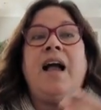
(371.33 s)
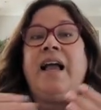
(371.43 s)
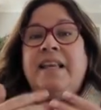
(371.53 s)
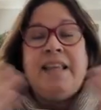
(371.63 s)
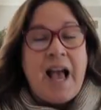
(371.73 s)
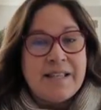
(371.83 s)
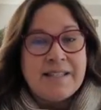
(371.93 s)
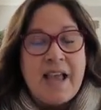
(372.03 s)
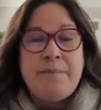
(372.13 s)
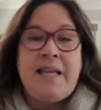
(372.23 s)

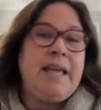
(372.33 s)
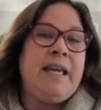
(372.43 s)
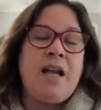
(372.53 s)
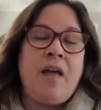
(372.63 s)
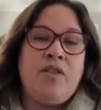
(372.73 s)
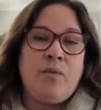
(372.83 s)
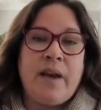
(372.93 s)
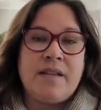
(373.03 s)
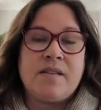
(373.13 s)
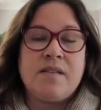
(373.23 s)
yes, I'm taking on the
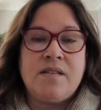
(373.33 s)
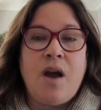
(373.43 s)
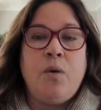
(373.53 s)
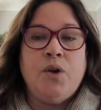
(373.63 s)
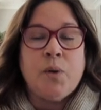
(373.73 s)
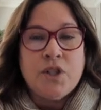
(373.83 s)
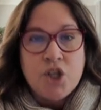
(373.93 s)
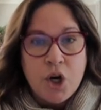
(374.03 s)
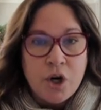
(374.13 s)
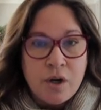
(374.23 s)
risk. So your
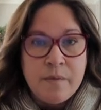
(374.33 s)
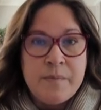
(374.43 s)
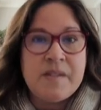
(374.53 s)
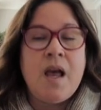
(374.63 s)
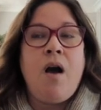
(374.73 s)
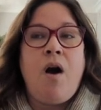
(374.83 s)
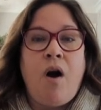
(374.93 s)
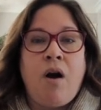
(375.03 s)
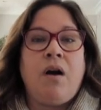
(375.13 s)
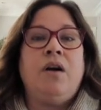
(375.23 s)
terms
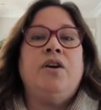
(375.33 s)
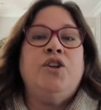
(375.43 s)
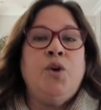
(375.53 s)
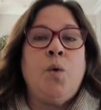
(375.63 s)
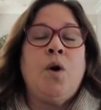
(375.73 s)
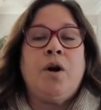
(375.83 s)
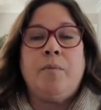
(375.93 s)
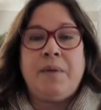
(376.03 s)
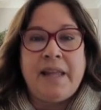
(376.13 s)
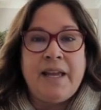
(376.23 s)
are your
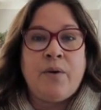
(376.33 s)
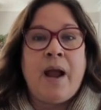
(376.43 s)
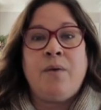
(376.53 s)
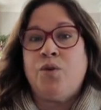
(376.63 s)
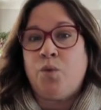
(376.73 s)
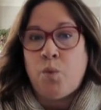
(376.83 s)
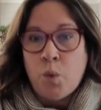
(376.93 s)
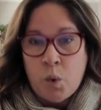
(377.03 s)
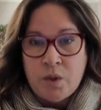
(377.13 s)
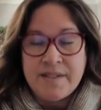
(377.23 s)
playground
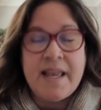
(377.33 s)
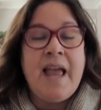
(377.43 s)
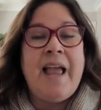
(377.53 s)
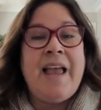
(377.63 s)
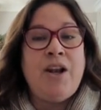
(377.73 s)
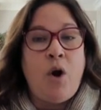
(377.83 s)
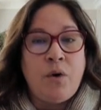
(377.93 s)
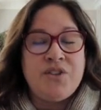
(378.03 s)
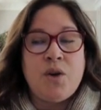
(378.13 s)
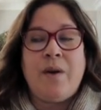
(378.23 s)
rules and
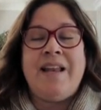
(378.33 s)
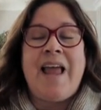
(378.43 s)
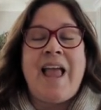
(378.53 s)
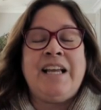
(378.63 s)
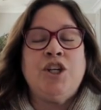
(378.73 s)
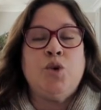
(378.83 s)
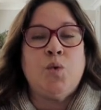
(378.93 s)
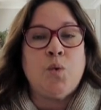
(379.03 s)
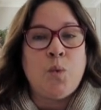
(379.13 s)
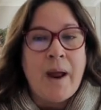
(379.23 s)
also an
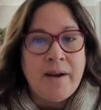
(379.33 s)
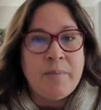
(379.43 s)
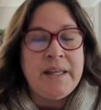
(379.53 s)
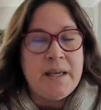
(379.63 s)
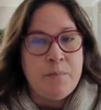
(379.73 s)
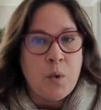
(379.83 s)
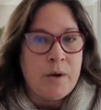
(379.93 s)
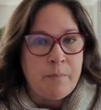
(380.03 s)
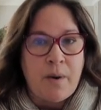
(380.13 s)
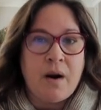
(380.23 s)
incredibly
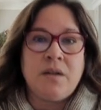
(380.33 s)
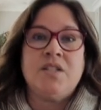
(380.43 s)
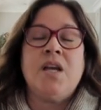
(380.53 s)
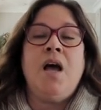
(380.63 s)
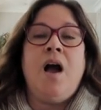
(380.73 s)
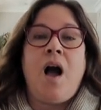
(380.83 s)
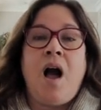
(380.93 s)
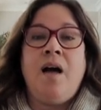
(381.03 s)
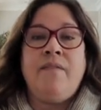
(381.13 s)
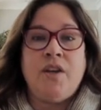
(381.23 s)
important part
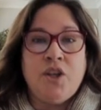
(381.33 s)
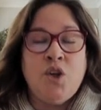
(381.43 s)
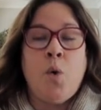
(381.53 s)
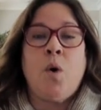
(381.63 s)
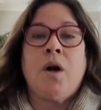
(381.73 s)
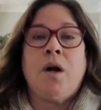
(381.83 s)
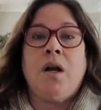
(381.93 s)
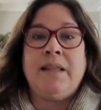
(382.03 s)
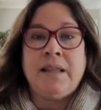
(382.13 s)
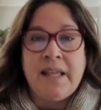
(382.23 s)
of your
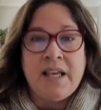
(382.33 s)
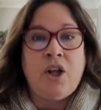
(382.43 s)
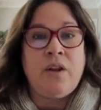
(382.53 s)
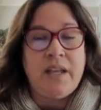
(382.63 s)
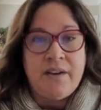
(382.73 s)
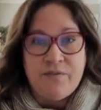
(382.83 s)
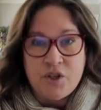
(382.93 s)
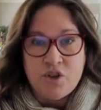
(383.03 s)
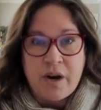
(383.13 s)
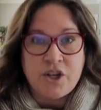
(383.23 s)
legal
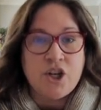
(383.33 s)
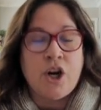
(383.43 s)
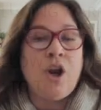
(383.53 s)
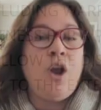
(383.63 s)
infrastructure